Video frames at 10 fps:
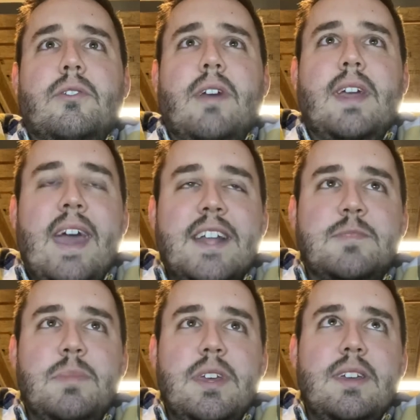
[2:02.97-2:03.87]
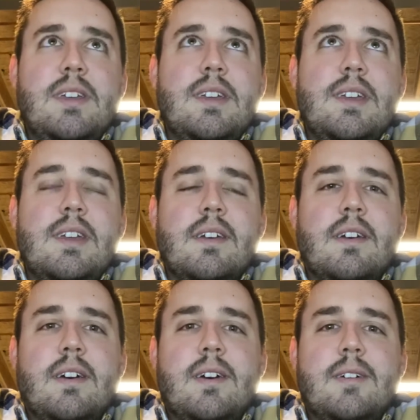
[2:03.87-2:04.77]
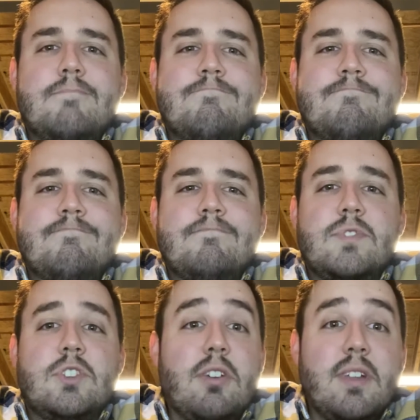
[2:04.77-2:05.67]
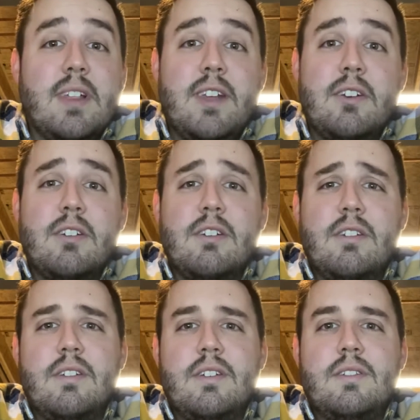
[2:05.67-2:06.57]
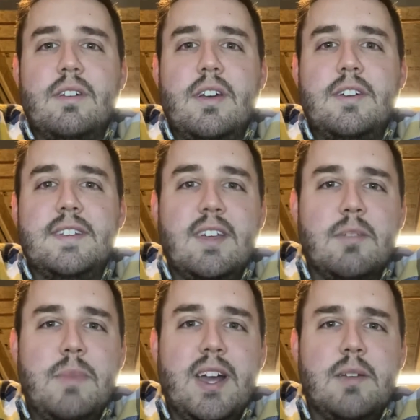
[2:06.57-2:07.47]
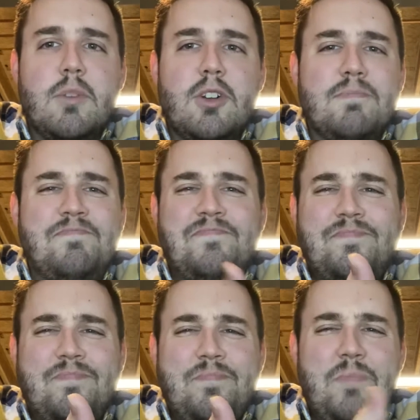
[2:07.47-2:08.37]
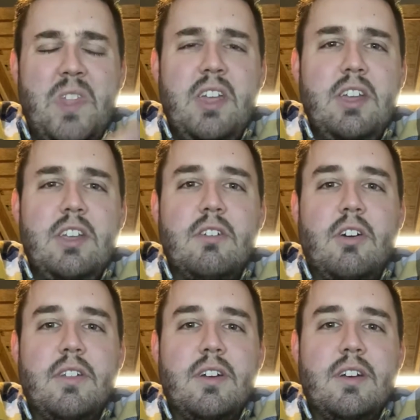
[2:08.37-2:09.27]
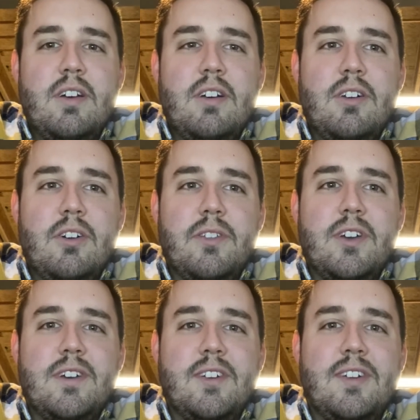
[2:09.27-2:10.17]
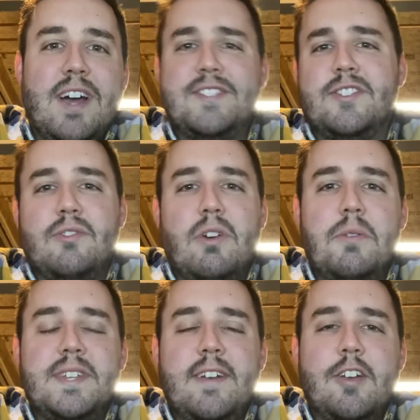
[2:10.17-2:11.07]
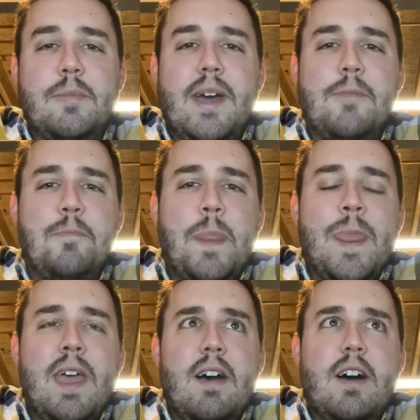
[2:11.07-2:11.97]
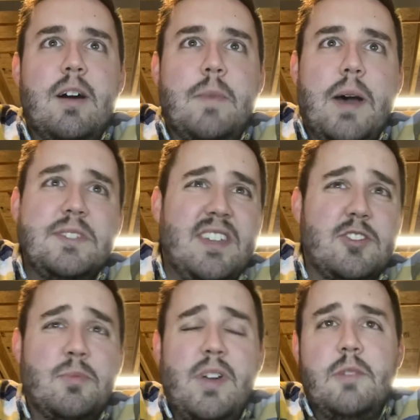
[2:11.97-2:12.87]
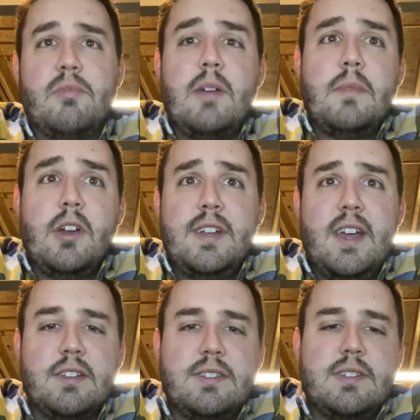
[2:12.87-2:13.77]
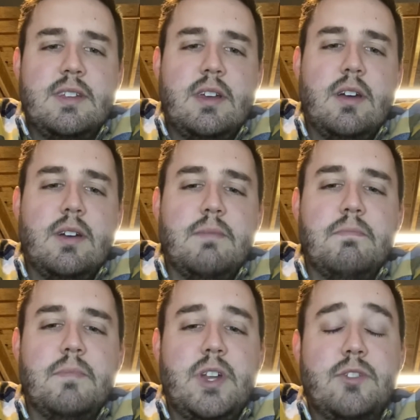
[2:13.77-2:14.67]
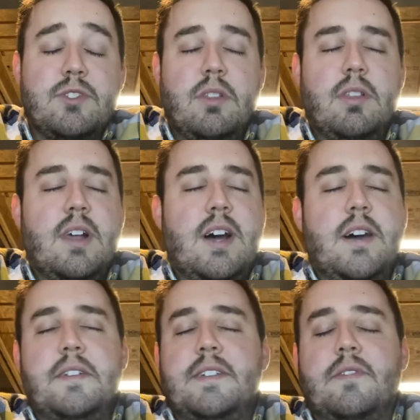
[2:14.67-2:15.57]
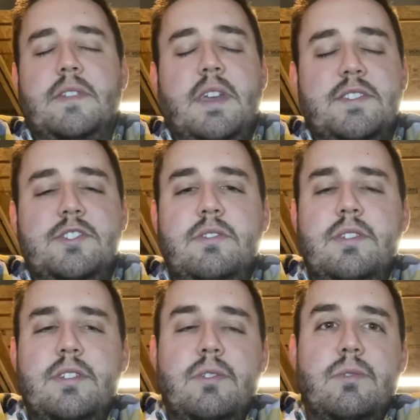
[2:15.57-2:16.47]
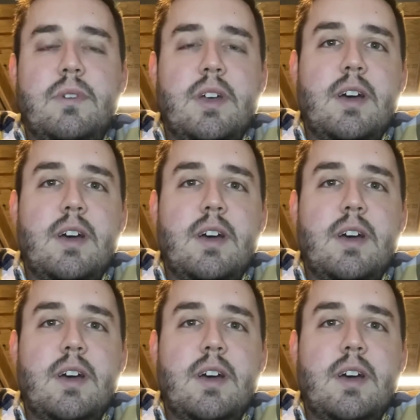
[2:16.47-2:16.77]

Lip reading: Great Gatsby, Scarlet Letter, To Kill a Mockingbird. All the classics you're always hearing about. I would say those are probably your primary texts. I know there's a lot of different things that you can do